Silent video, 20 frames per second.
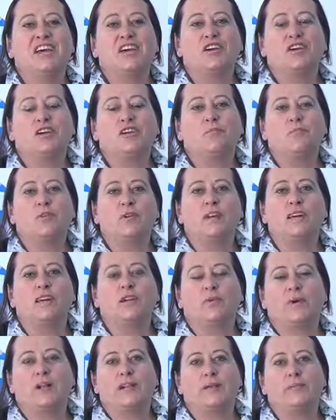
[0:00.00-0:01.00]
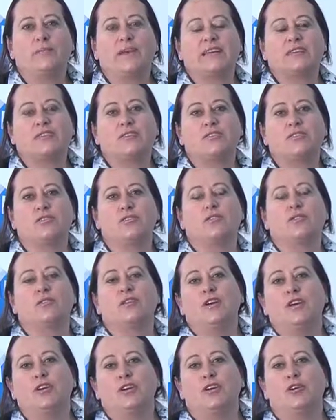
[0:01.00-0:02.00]
Good morning and welcome back to
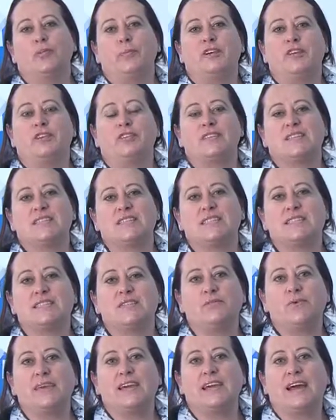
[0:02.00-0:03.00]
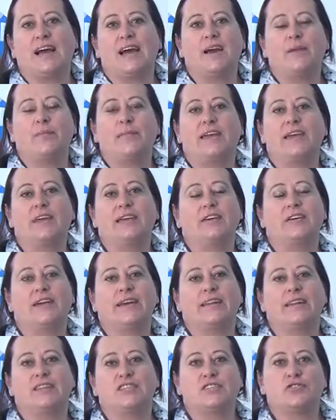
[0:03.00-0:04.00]
European Utility Week. I'm here
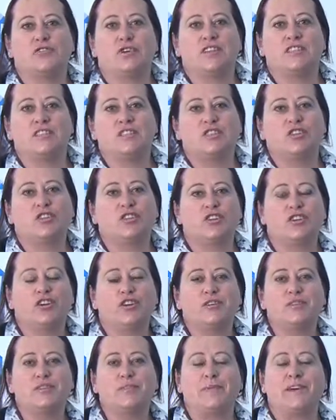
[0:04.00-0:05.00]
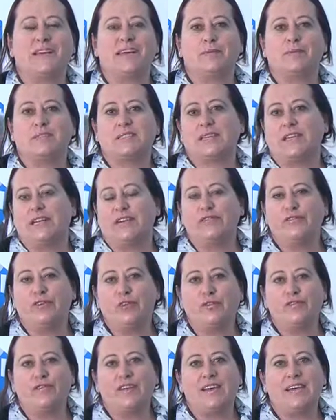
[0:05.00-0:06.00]
at the Engerati studios. My name is Kay
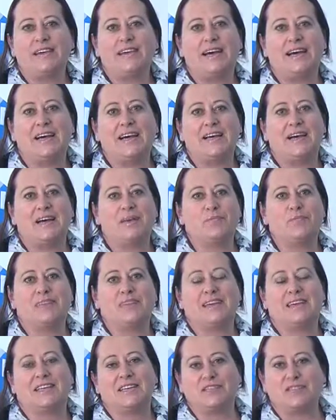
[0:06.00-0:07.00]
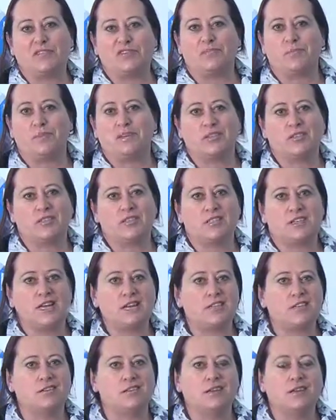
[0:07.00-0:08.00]
Fulkvane. I am the editor of Metro
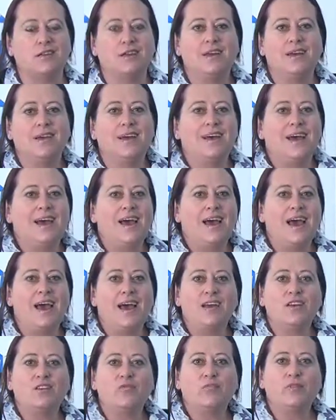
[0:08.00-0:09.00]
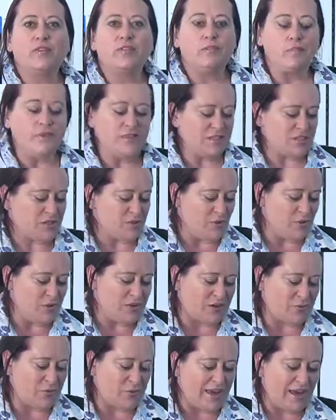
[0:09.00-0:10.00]
International. And with me this
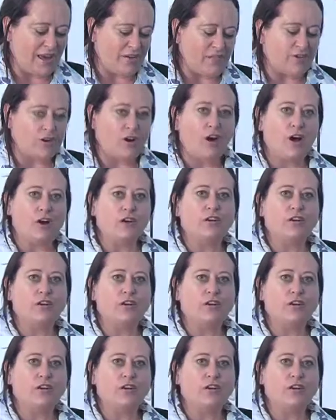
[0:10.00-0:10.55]
morning we have Ricardo